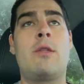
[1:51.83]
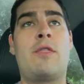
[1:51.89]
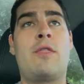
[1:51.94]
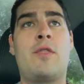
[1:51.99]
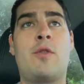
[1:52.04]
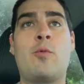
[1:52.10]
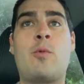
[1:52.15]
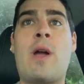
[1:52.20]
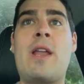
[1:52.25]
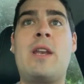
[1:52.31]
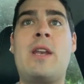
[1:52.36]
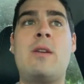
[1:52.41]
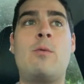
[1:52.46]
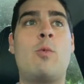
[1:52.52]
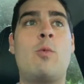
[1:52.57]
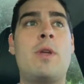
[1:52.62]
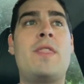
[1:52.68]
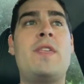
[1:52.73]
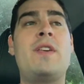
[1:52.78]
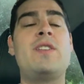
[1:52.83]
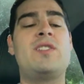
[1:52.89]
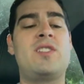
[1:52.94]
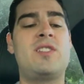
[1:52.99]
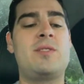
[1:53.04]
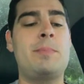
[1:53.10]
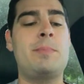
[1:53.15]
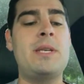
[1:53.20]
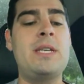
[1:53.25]
threat with his
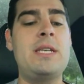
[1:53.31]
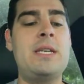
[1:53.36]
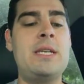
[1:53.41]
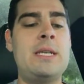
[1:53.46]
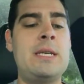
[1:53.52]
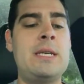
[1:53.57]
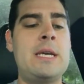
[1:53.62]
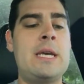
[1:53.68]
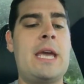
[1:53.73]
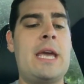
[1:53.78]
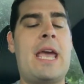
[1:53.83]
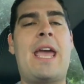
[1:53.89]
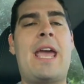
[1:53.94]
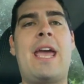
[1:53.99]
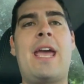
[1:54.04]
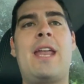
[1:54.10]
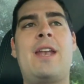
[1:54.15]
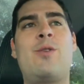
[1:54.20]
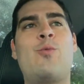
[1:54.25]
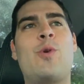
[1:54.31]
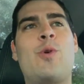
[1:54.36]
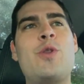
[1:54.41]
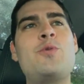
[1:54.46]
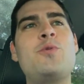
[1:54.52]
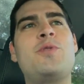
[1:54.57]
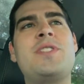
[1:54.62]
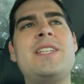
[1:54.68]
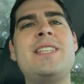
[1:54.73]
speed. And when
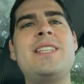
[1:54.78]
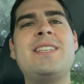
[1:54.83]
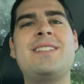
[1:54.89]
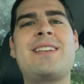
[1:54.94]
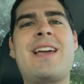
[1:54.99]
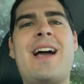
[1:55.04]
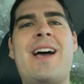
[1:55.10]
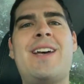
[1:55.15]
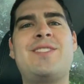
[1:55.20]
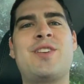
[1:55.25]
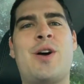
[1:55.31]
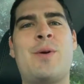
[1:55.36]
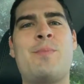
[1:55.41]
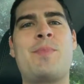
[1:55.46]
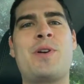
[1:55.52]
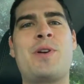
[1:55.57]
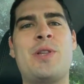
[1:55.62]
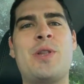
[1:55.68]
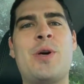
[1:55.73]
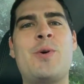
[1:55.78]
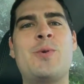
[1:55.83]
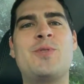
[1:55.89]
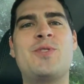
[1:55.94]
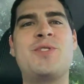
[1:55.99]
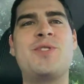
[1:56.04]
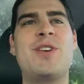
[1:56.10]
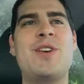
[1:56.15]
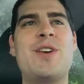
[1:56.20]
you see these guys up
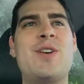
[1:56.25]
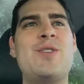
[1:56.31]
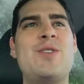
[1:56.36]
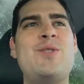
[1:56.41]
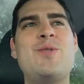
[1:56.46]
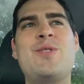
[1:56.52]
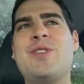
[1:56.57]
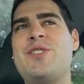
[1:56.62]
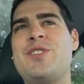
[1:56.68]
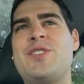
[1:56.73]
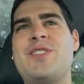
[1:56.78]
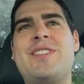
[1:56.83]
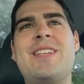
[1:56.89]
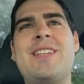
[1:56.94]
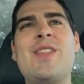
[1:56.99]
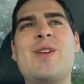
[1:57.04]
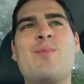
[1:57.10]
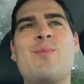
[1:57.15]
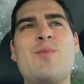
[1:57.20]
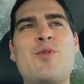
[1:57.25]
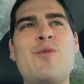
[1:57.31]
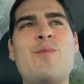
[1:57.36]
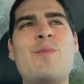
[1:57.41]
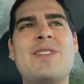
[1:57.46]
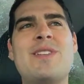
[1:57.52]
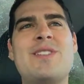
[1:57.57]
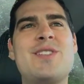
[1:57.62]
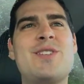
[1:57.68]
close, you can just see their
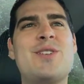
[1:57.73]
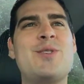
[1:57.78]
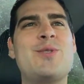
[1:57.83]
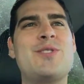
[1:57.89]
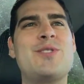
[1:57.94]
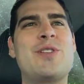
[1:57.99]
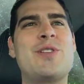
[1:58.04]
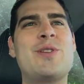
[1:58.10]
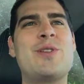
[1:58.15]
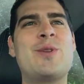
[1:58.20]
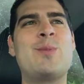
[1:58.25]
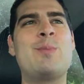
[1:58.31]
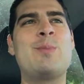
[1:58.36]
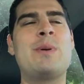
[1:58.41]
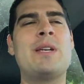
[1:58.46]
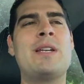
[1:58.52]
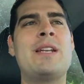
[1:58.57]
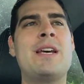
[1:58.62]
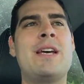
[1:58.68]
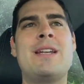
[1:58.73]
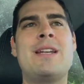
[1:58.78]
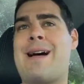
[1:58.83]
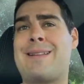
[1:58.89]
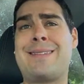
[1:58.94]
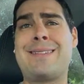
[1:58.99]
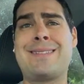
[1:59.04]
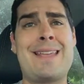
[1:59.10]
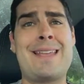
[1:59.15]
movement skills a little bit.
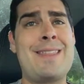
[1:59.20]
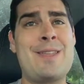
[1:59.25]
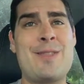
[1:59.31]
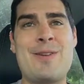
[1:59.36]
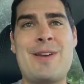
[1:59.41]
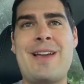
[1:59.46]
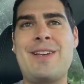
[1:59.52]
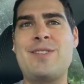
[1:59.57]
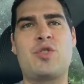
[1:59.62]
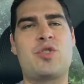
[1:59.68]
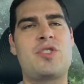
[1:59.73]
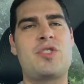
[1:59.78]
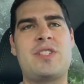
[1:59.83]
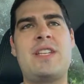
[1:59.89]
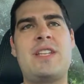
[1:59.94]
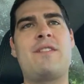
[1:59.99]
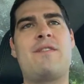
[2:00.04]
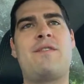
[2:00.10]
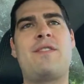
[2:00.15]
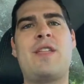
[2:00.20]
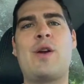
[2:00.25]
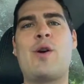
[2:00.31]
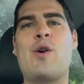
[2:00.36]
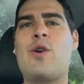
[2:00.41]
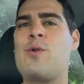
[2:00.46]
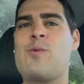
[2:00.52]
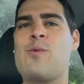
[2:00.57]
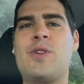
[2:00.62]
Not to say the other guys are stiff. They
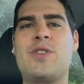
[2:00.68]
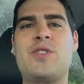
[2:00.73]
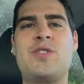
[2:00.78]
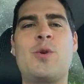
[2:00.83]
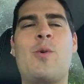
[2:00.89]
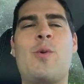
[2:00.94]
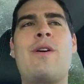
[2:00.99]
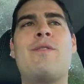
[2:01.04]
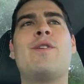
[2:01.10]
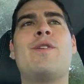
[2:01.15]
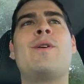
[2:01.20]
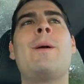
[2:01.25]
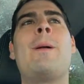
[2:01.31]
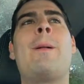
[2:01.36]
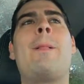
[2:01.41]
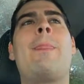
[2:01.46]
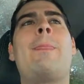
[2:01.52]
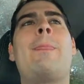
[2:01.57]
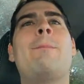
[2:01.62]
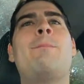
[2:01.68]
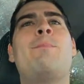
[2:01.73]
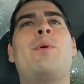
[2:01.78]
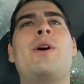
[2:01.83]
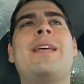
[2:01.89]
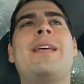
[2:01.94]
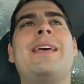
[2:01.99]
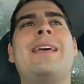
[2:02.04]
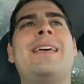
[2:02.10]
aren't whatsoever.
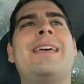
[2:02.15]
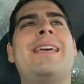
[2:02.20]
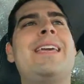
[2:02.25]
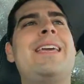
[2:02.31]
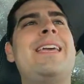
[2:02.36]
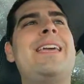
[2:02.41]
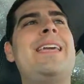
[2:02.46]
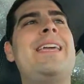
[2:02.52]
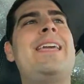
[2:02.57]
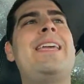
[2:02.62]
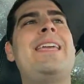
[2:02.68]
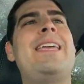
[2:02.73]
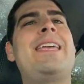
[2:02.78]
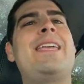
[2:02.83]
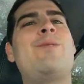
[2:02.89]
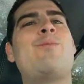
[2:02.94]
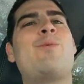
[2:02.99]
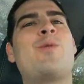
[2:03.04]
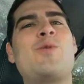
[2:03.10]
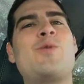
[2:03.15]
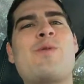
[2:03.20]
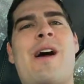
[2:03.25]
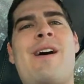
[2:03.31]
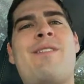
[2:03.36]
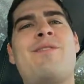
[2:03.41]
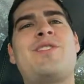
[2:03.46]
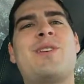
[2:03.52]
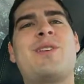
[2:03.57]
But when you
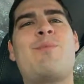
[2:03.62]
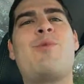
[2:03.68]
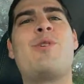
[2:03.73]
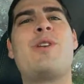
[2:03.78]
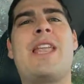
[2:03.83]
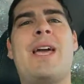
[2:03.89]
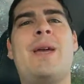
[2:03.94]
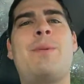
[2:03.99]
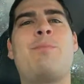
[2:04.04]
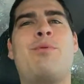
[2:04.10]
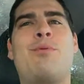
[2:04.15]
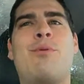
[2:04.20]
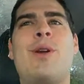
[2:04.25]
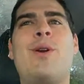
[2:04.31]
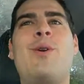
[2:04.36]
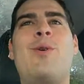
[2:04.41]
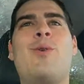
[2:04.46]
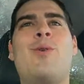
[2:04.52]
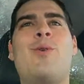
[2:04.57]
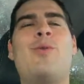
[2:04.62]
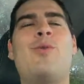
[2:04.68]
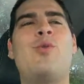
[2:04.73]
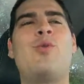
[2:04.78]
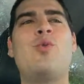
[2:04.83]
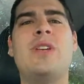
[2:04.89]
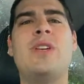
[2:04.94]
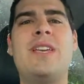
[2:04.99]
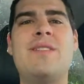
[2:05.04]
have someone like Pringle
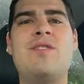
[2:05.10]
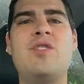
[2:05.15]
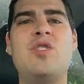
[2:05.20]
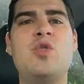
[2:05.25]
who gives